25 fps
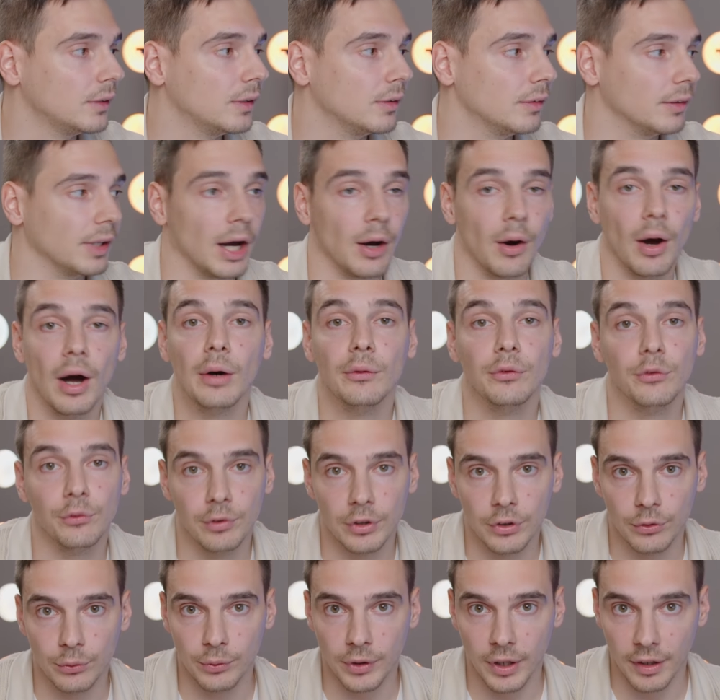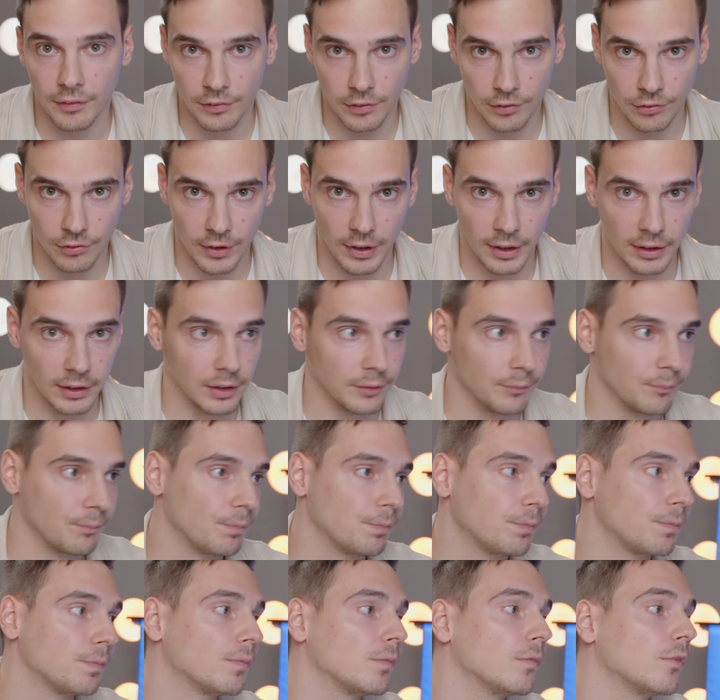Now, how do we do that exactly?
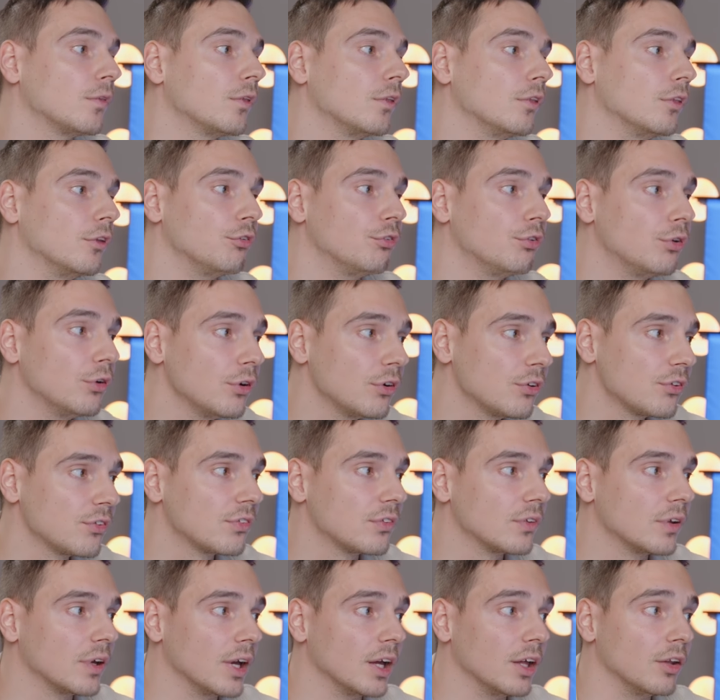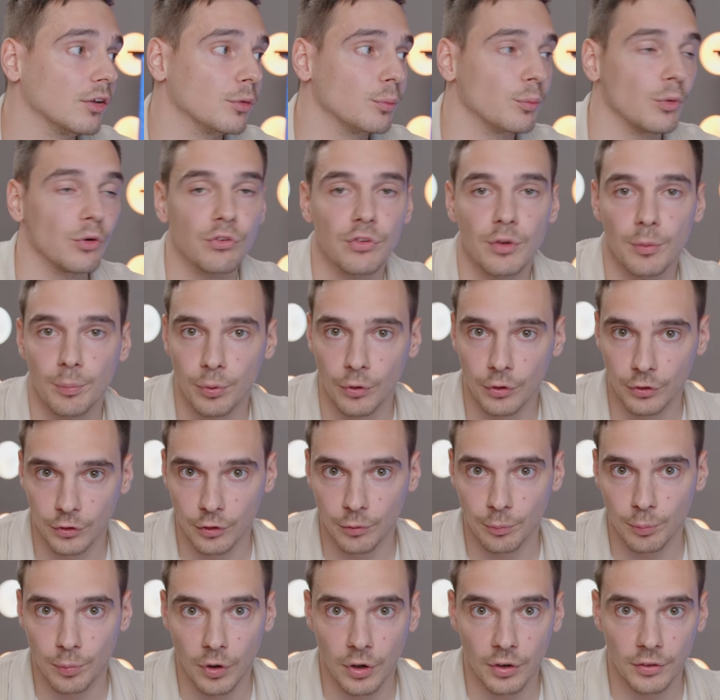The first and most
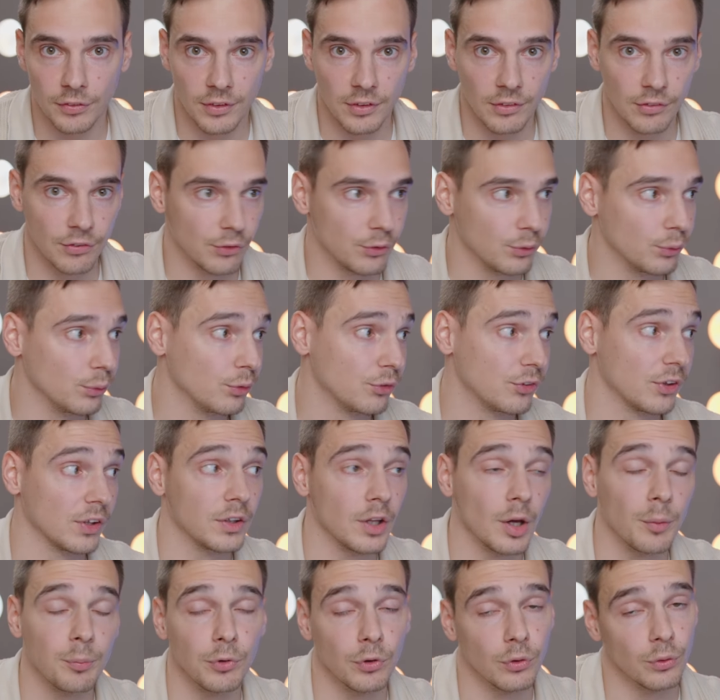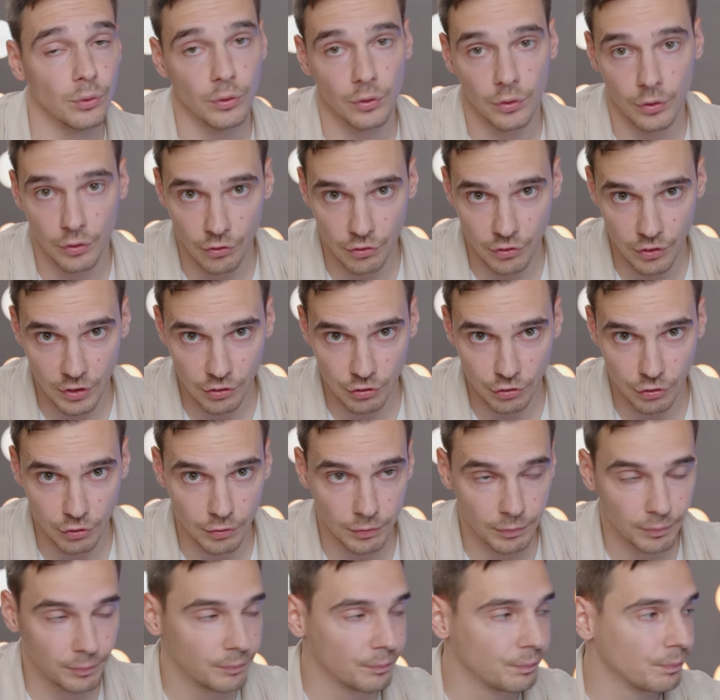important part is to set up your organization.
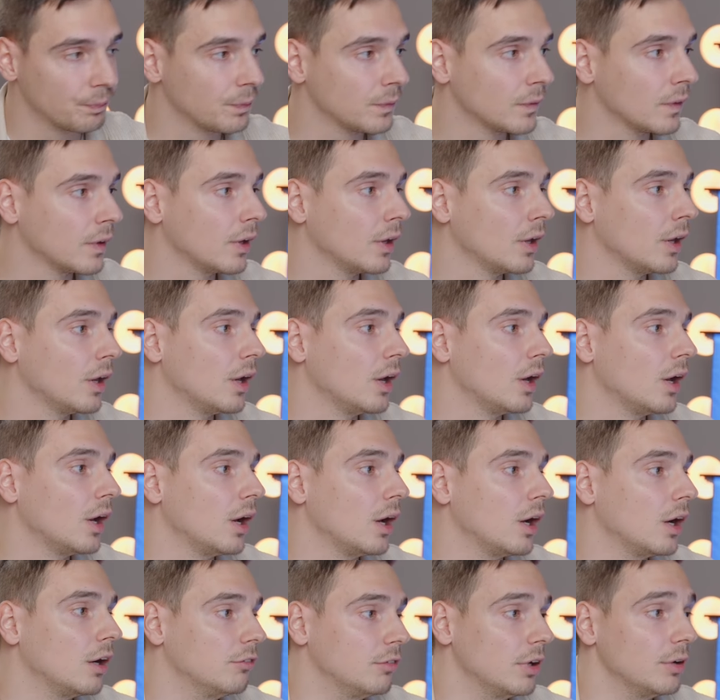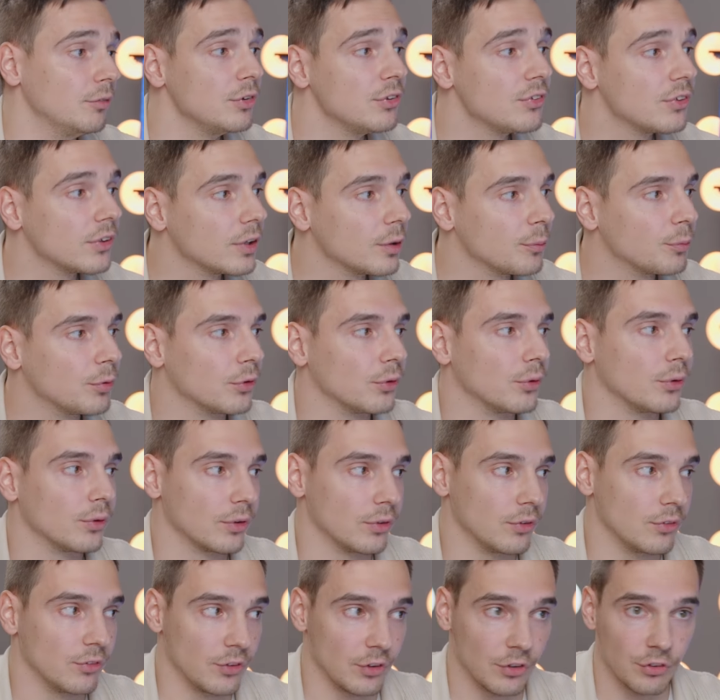When we set up your
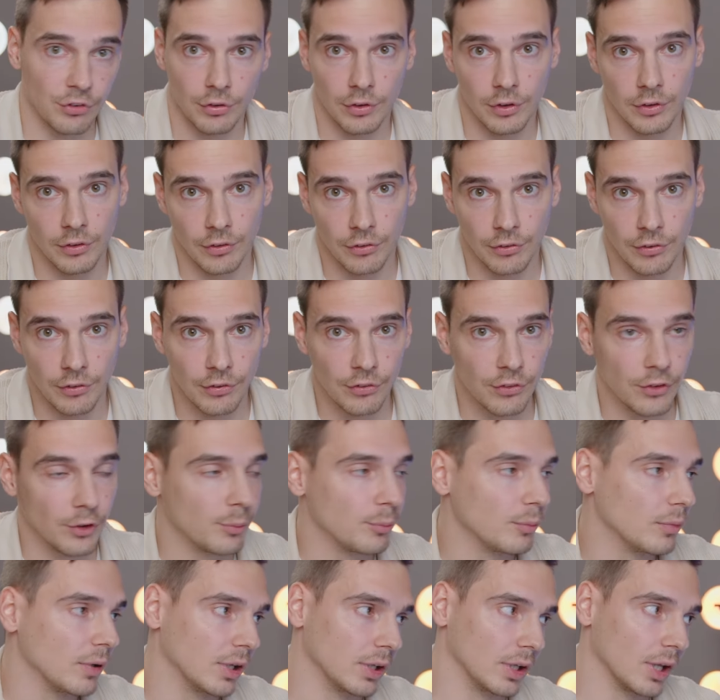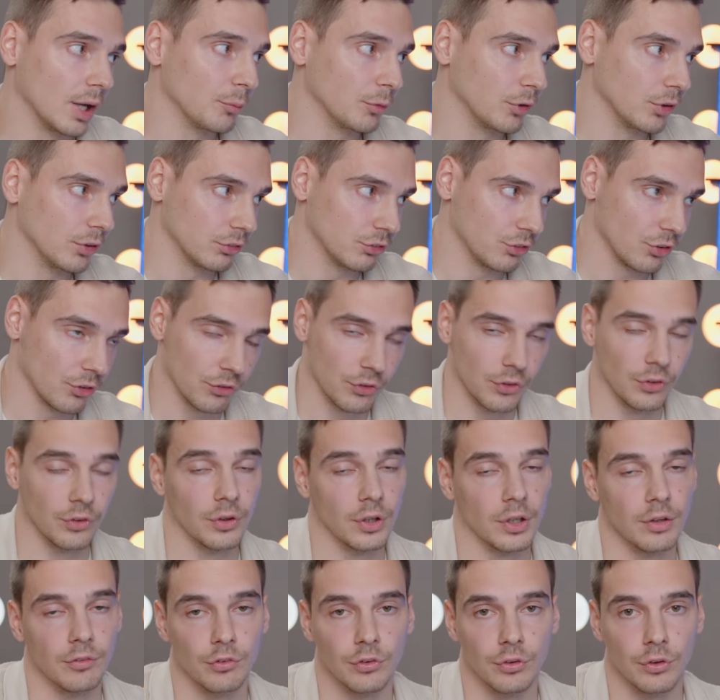organization in the system, and I'm just going to
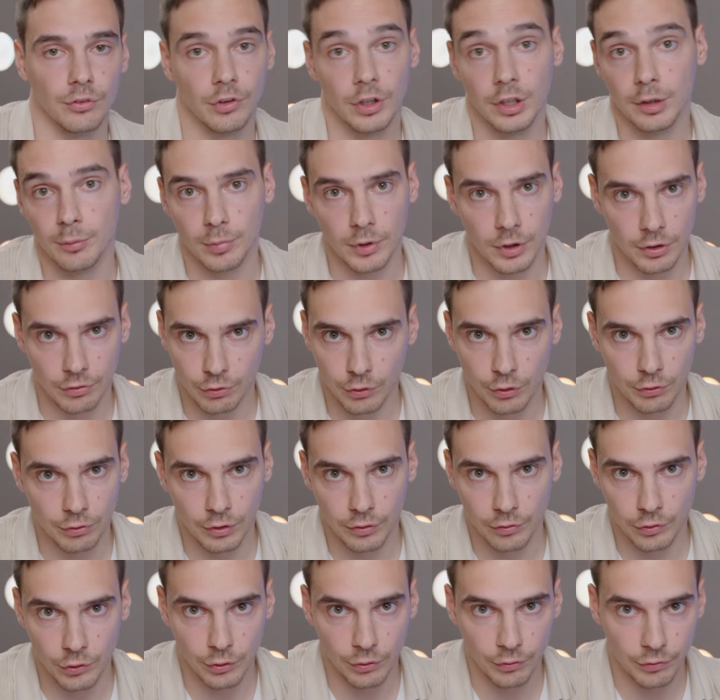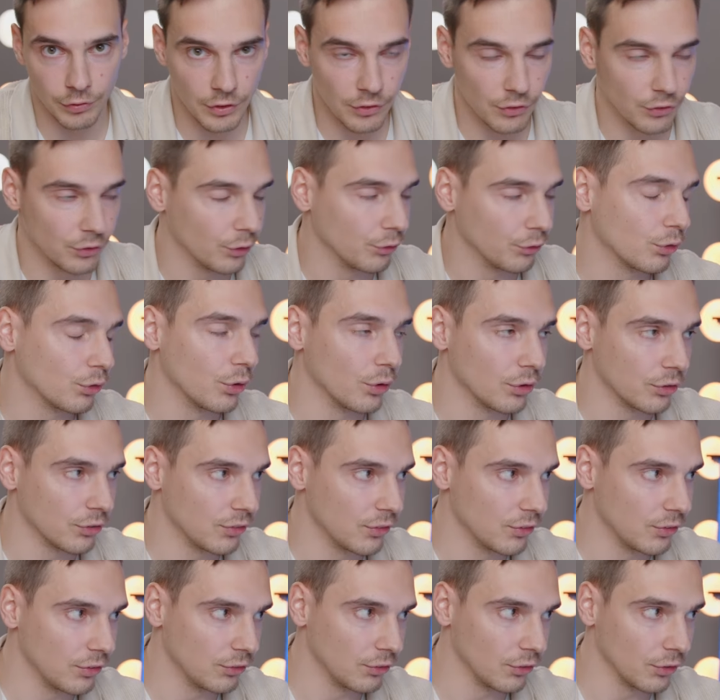give you a very brief overview of this. course,
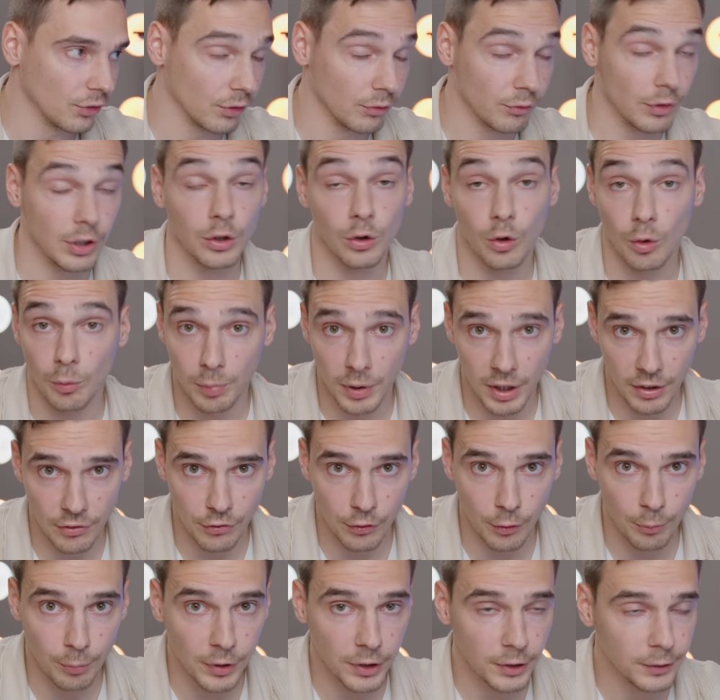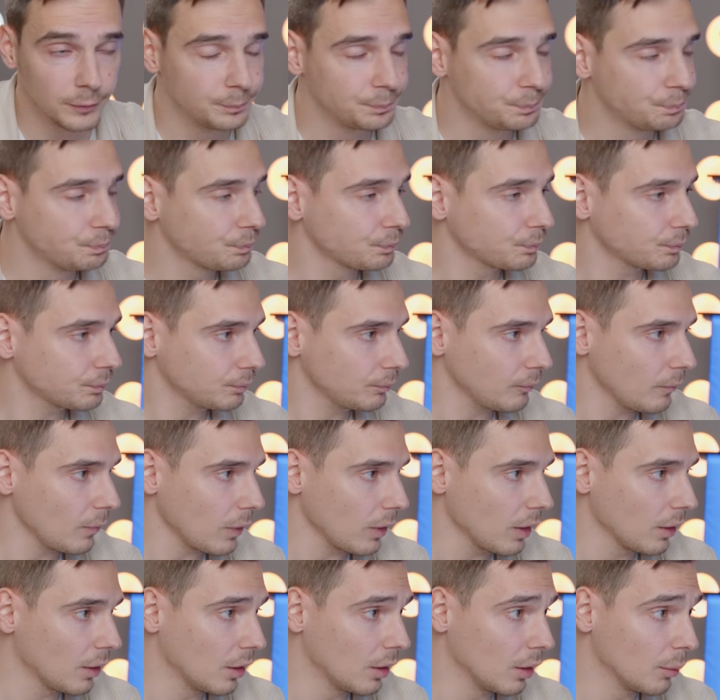this is a very complex topic,
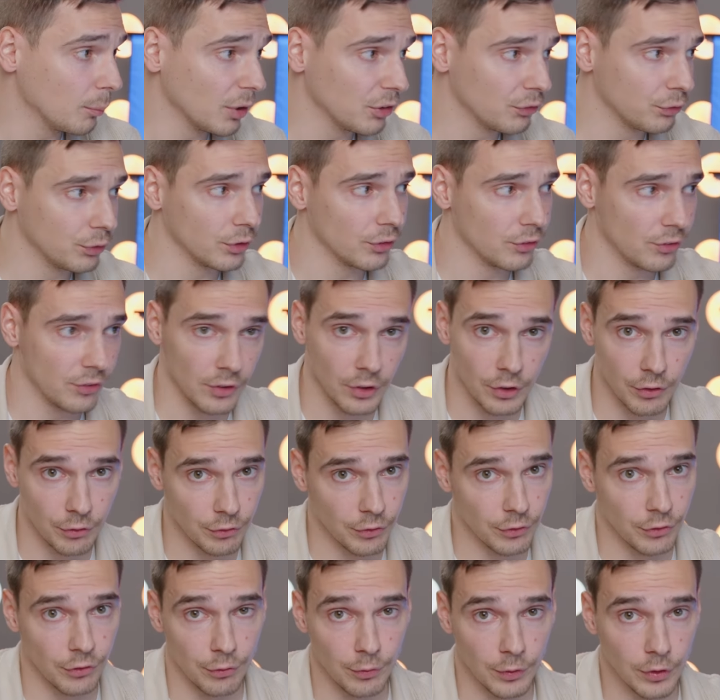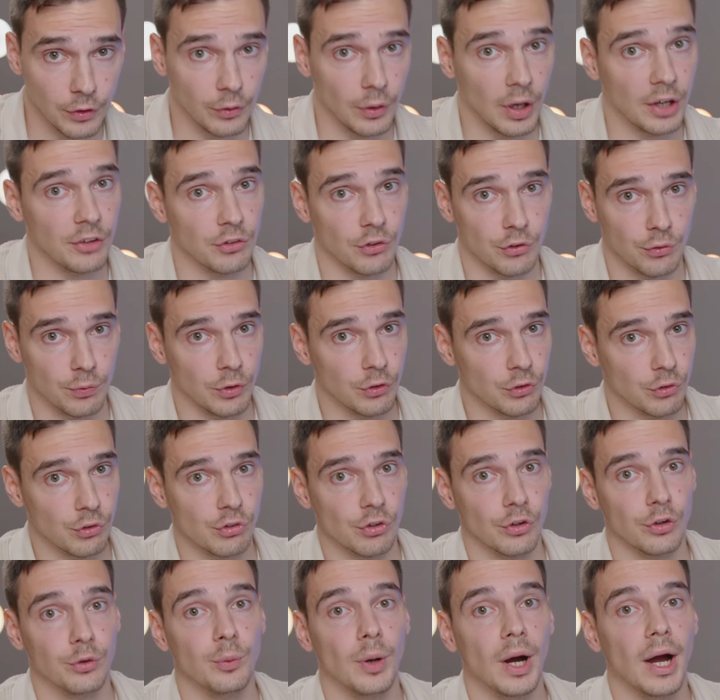but for the sake of this video, I just want to
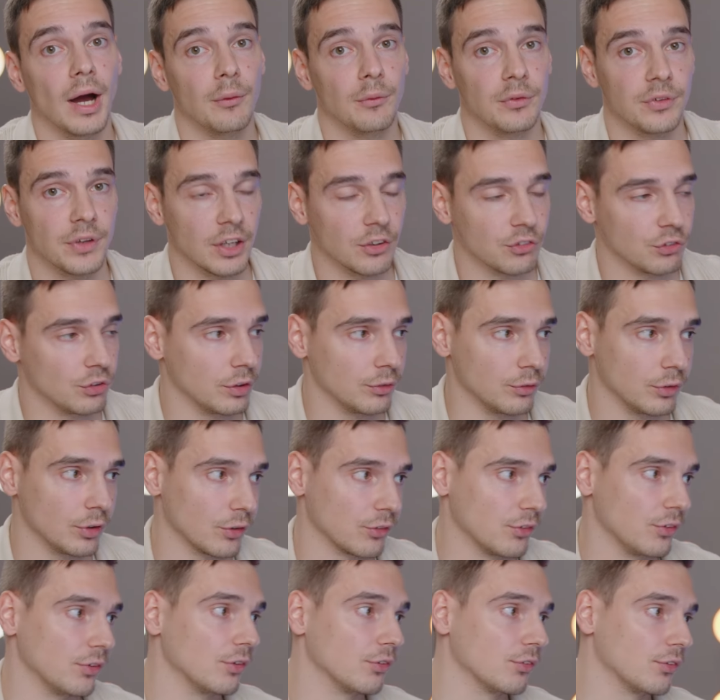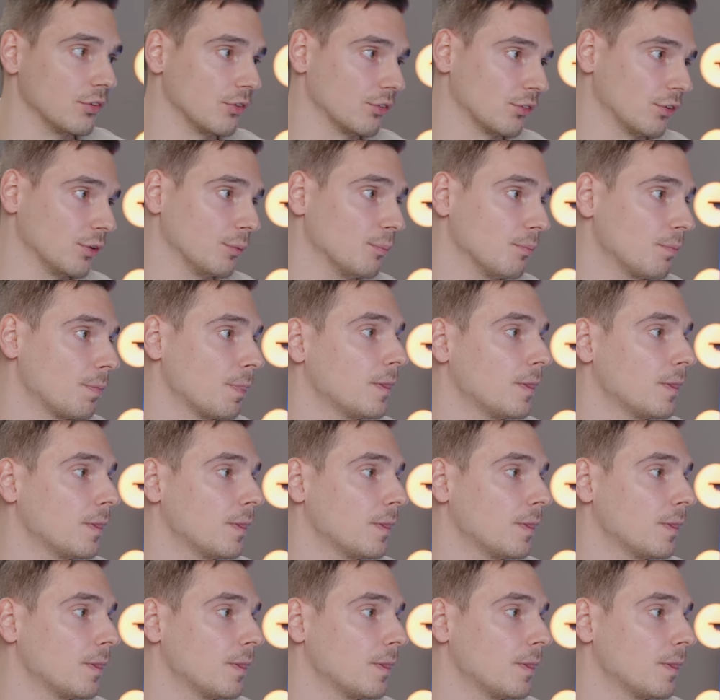show you how it actually works in the system.